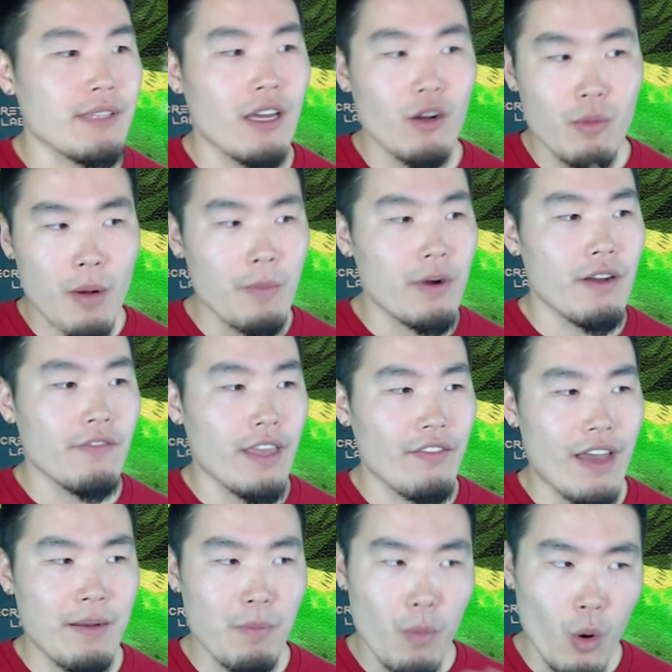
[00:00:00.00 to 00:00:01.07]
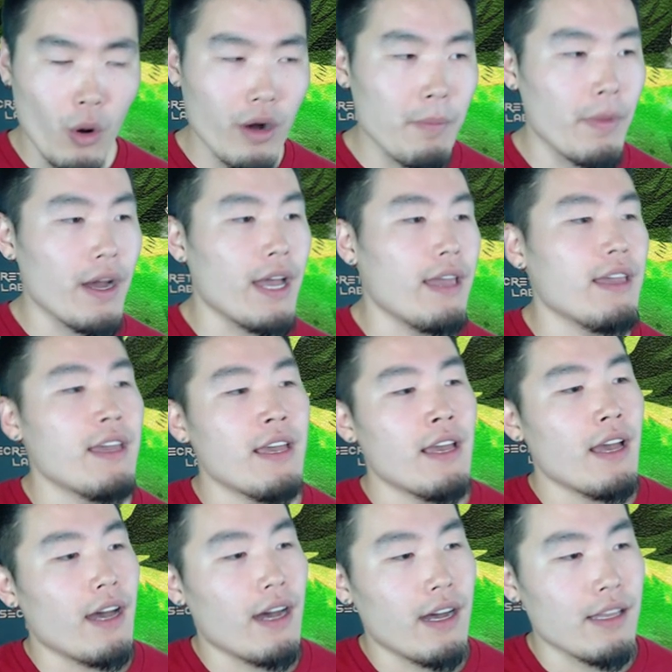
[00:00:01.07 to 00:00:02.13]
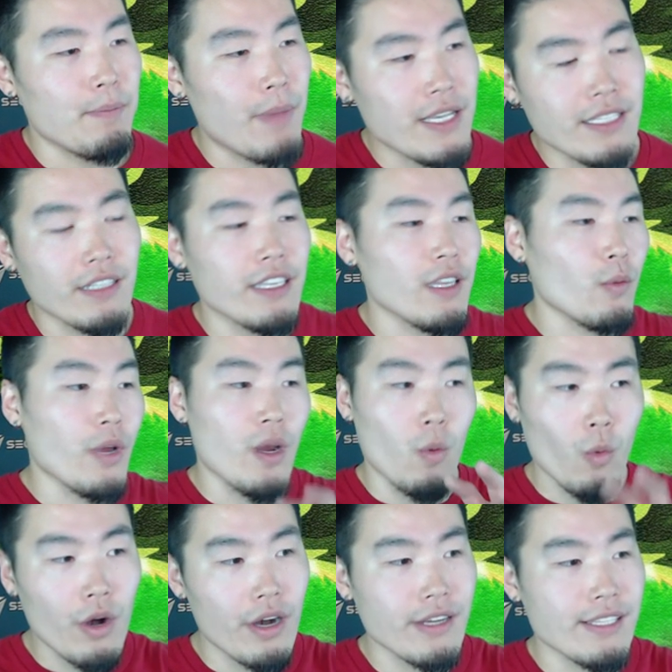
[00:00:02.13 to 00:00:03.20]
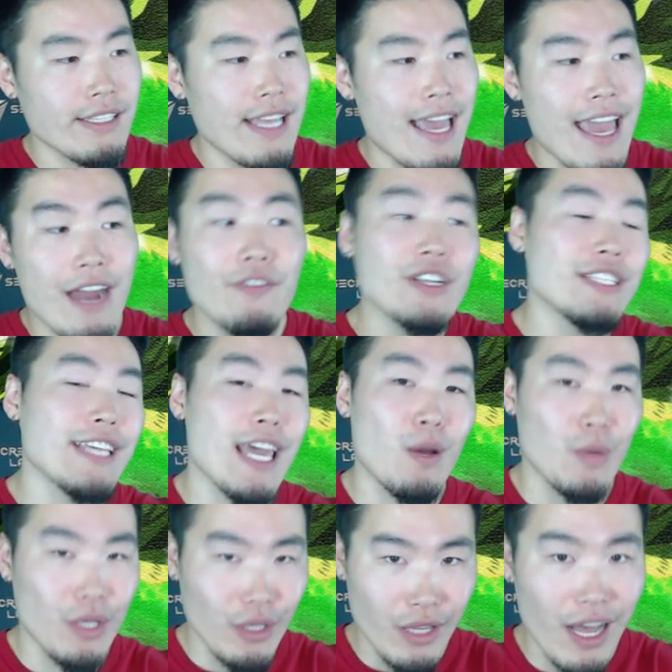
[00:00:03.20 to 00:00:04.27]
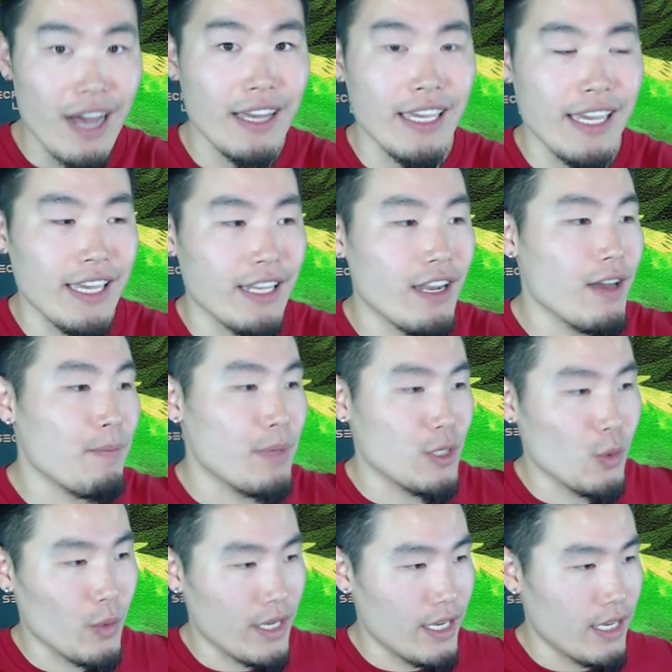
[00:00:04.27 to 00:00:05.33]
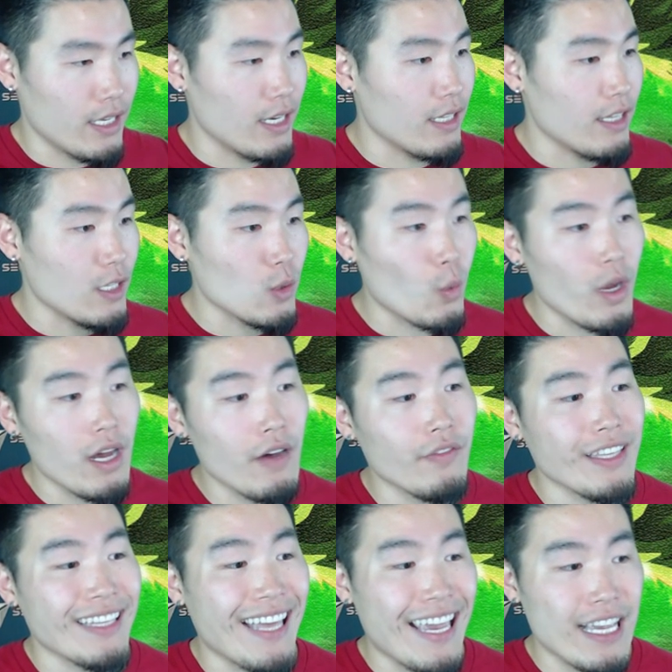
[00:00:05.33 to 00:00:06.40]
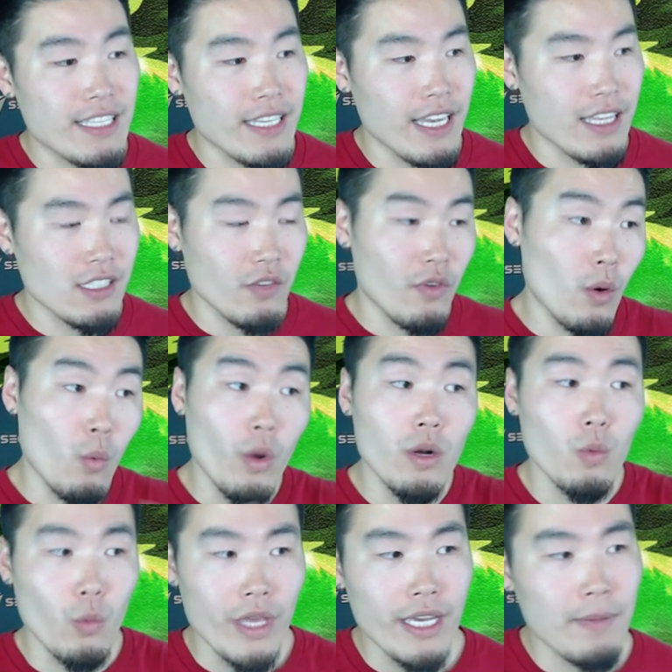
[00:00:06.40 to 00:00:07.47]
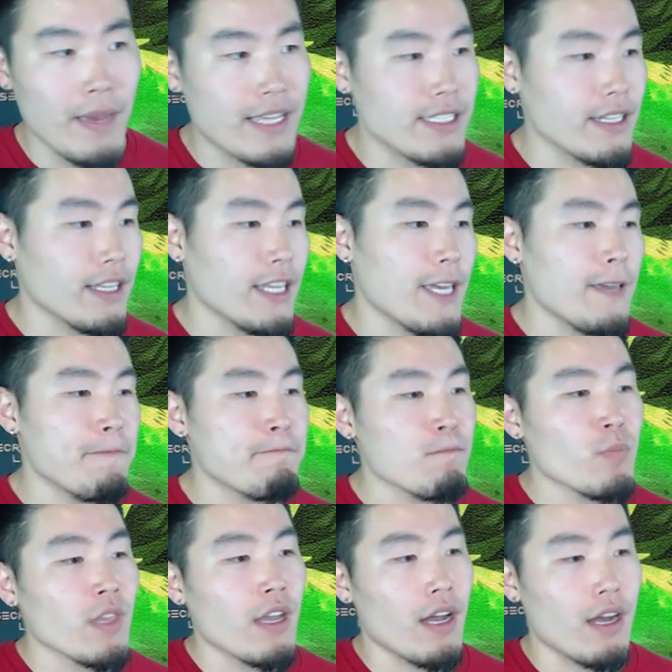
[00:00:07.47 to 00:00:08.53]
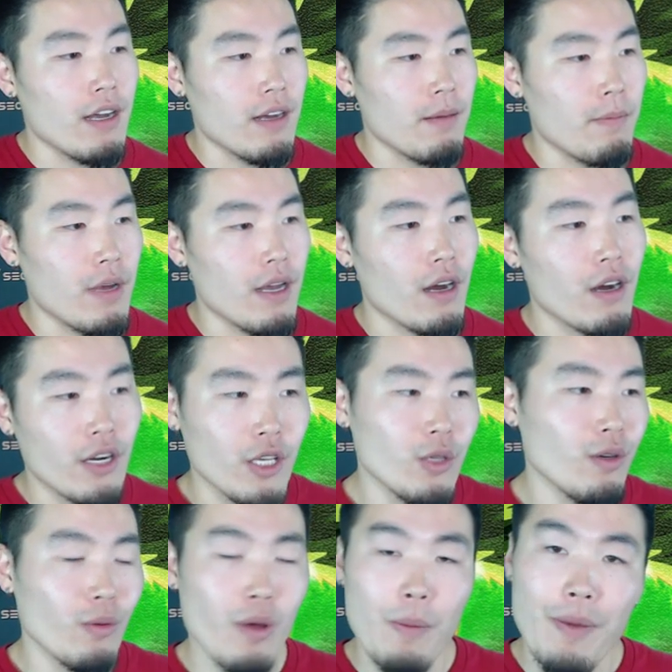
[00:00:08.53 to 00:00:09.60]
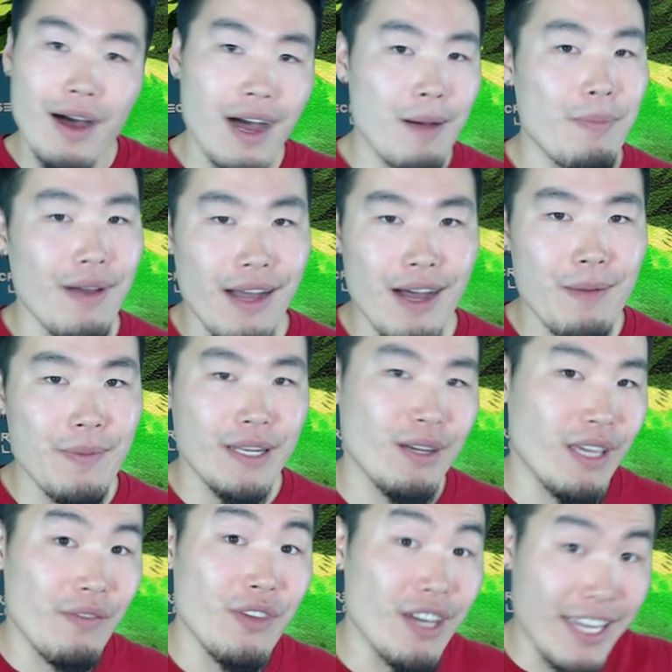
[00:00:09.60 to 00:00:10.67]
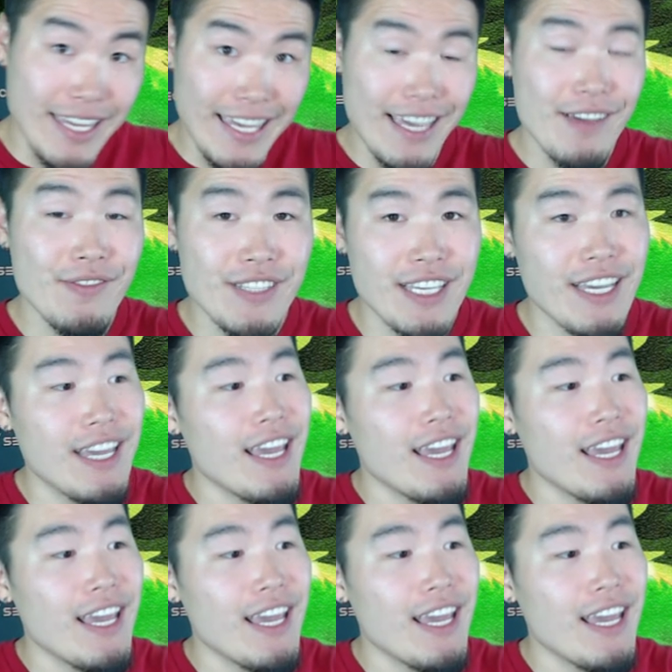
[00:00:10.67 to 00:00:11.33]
I don't remember if they've had more, but uh, basically the way it works is that every day when you log in between the 12th and the 18th, so for one week basically, um, Hercule will pop up and he'll give you a gift.